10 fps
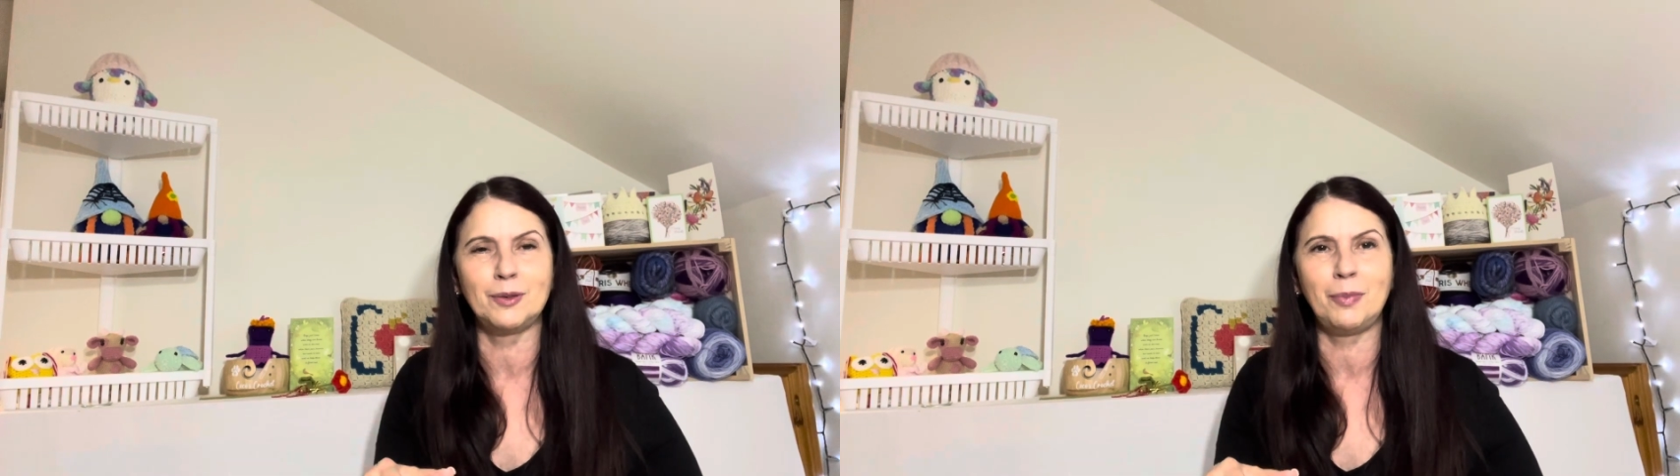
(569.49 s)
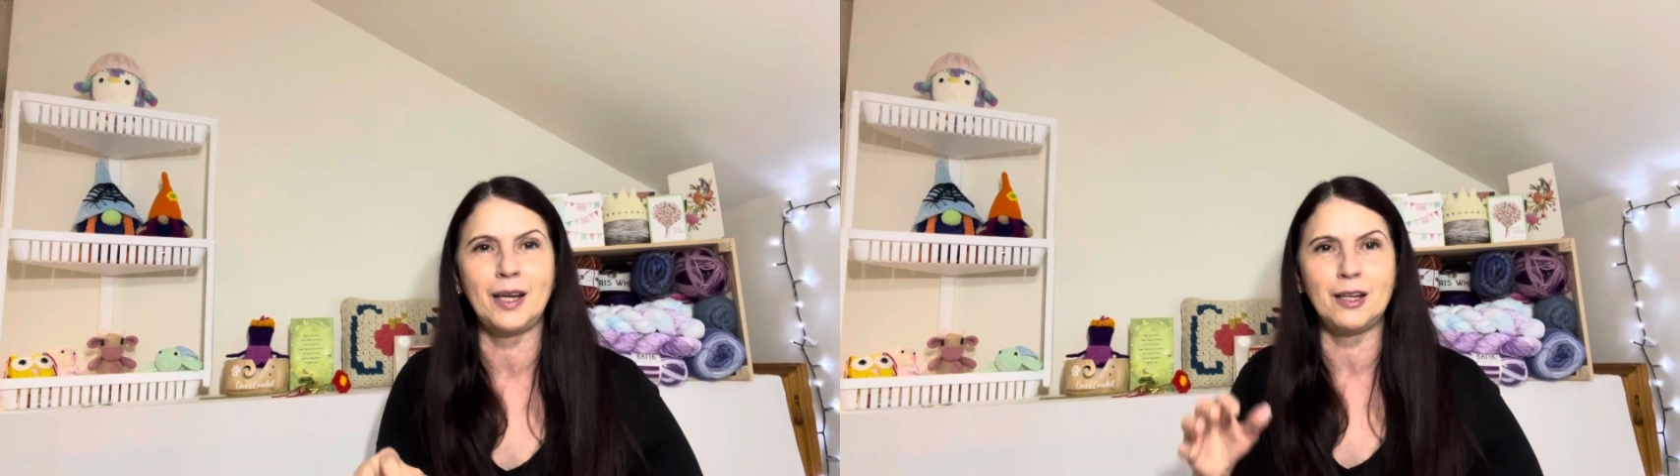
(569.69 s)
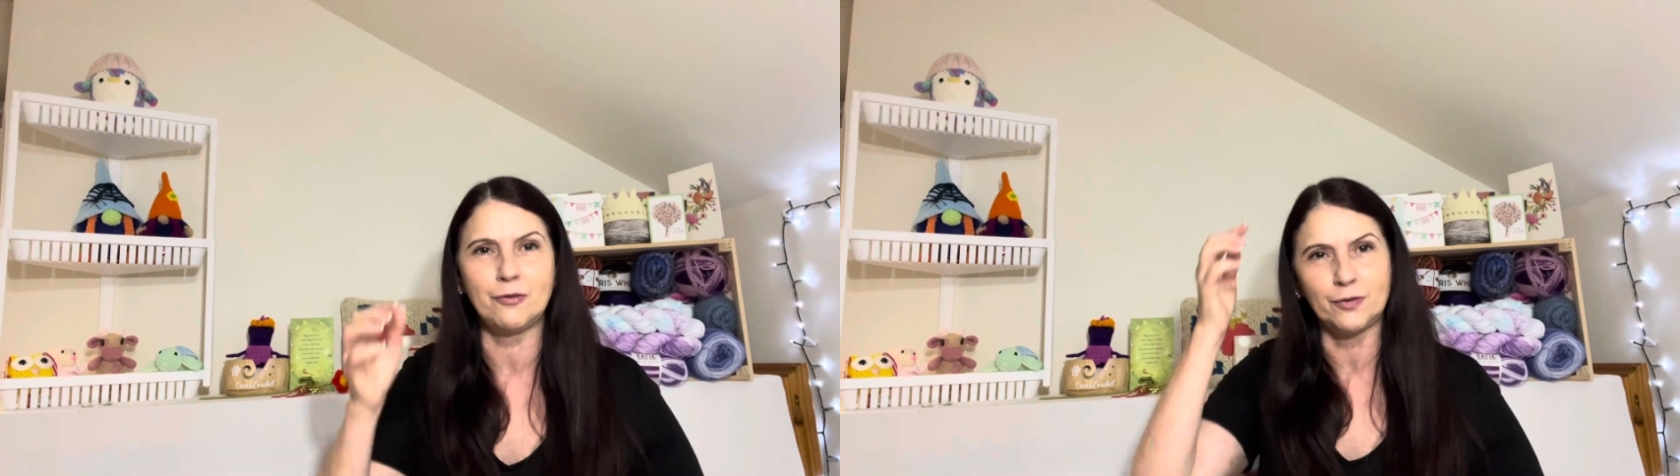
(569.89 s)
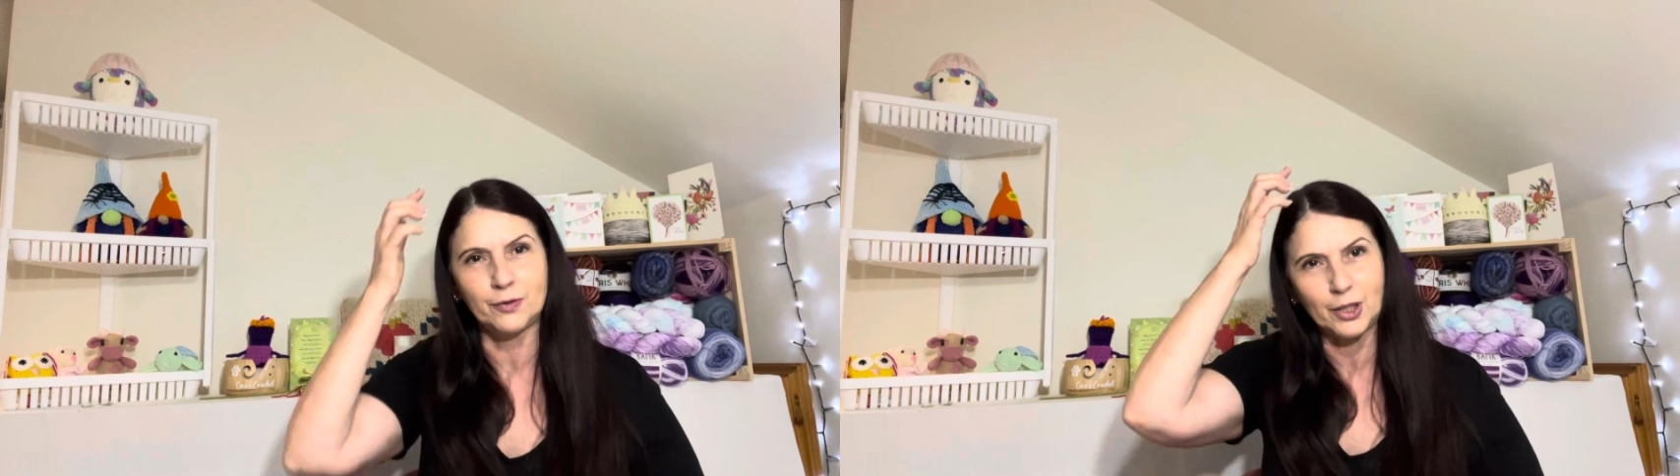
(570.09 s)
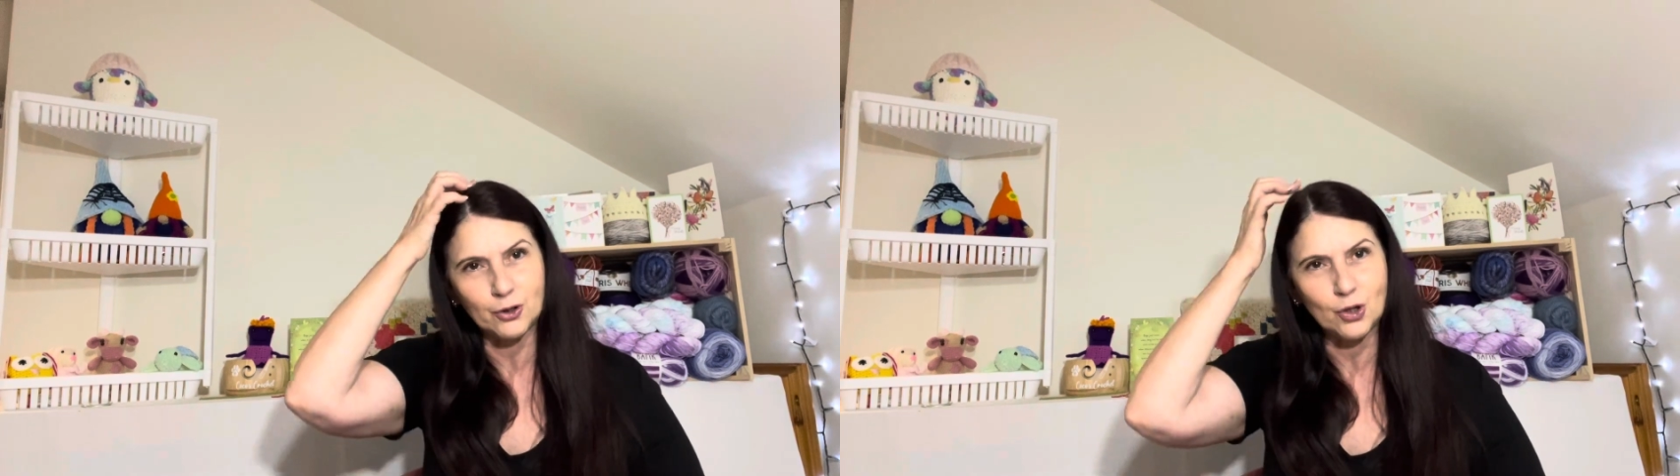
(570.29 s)
beanie,
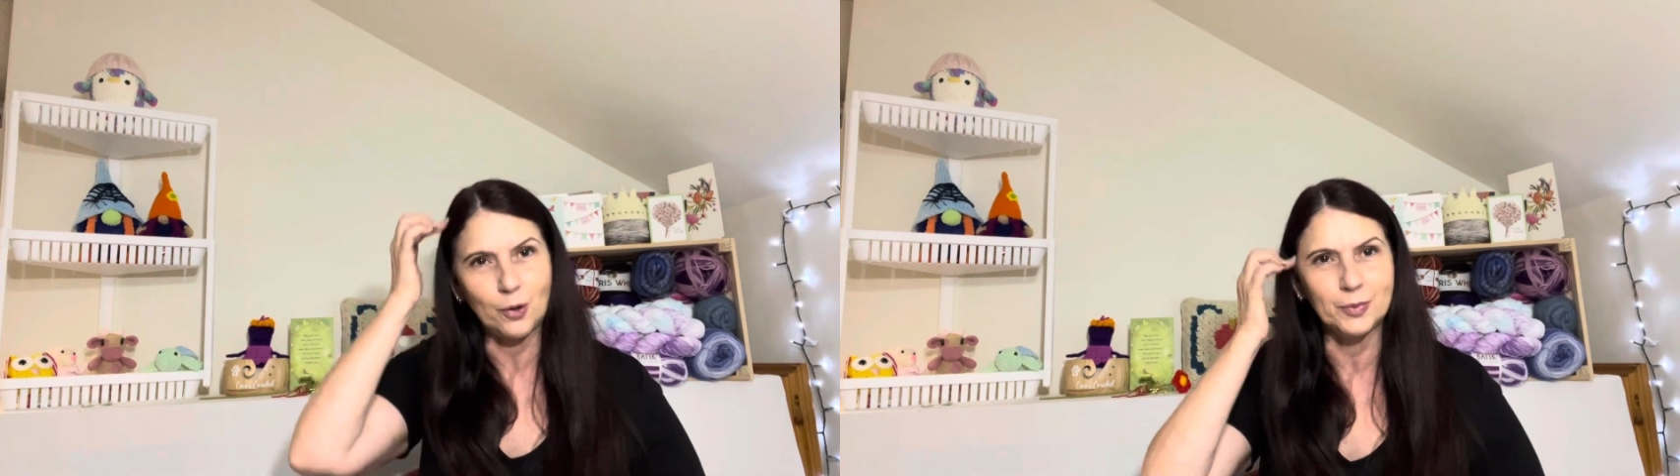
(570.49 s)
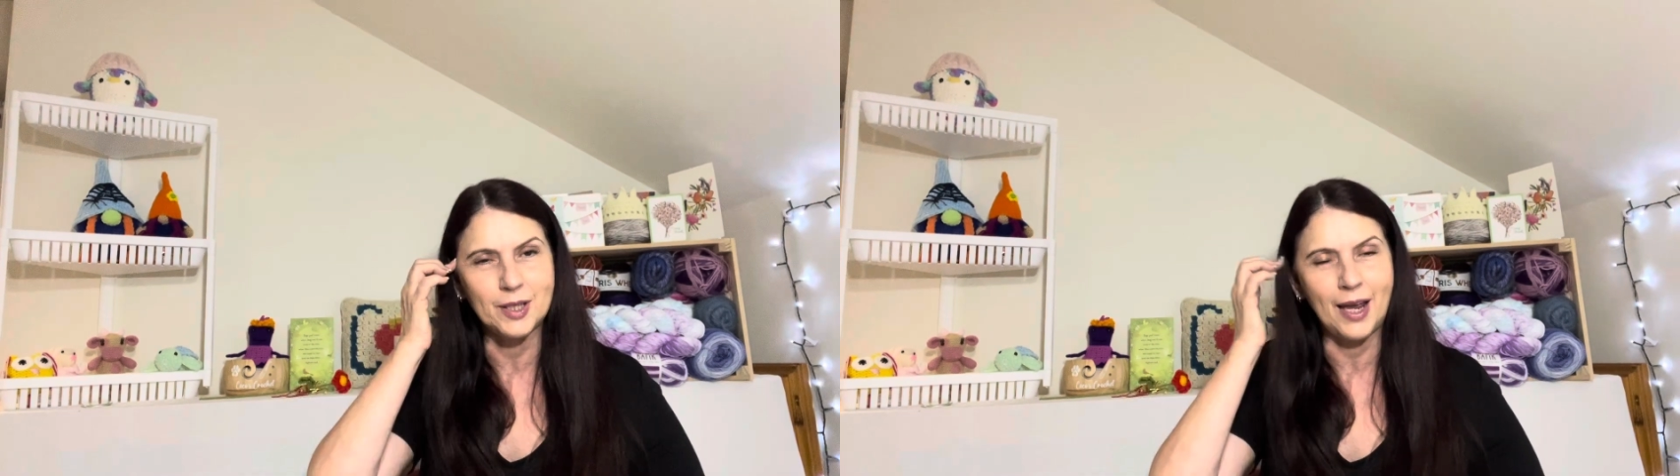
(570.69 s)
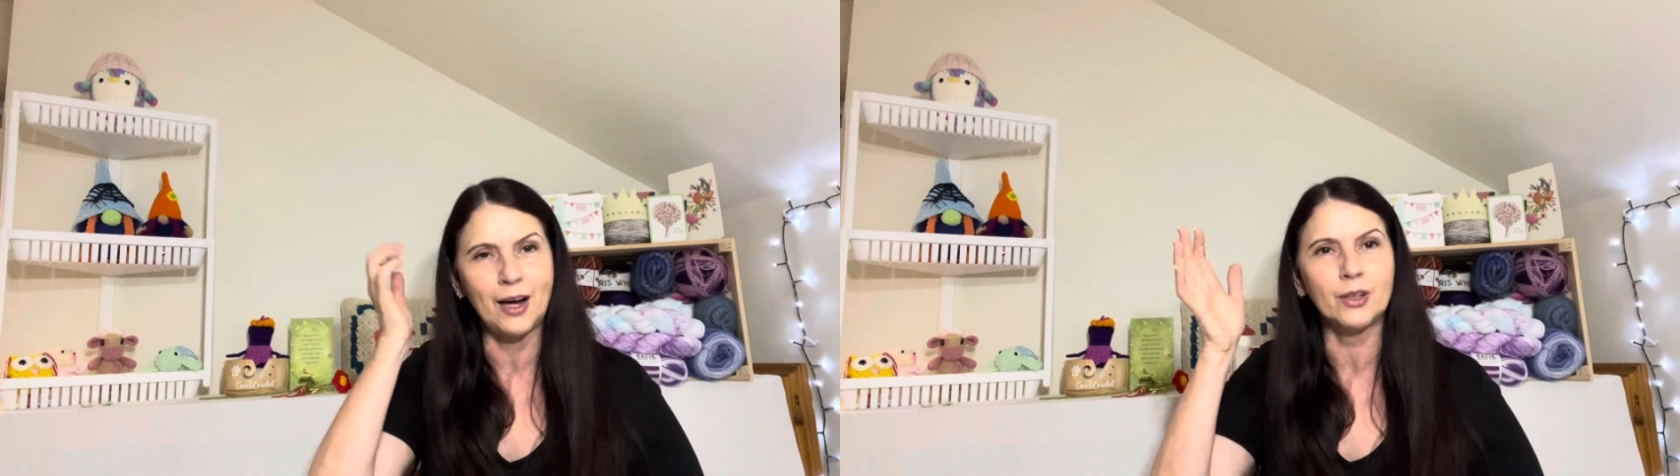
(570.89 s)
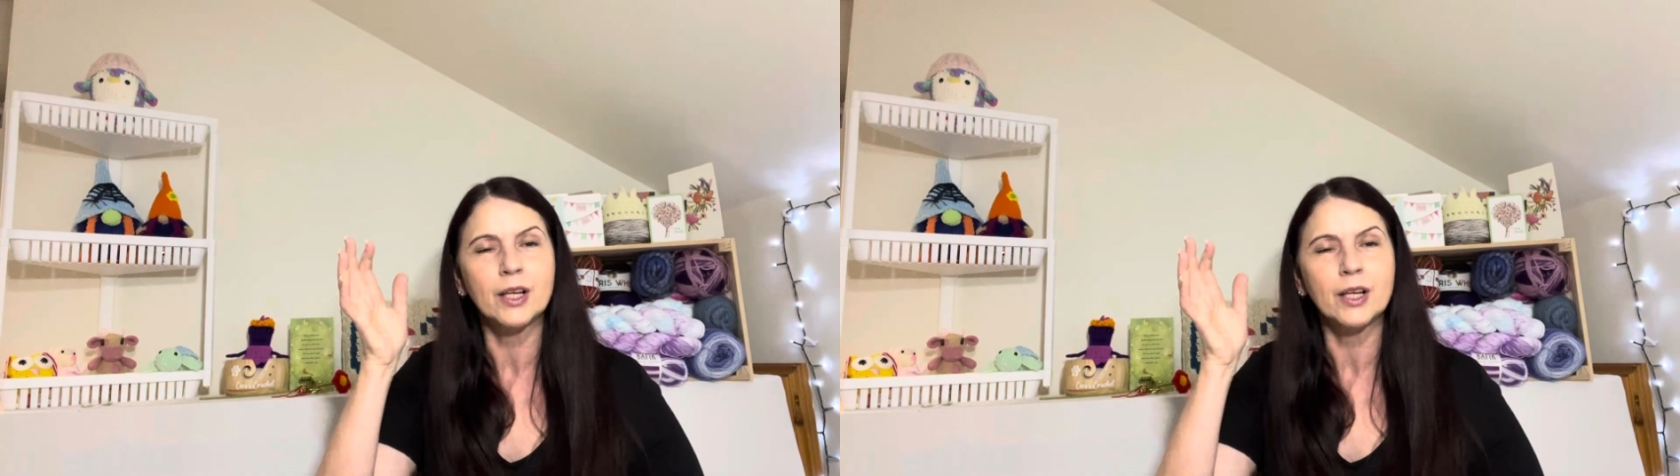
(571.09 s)
you know, top down.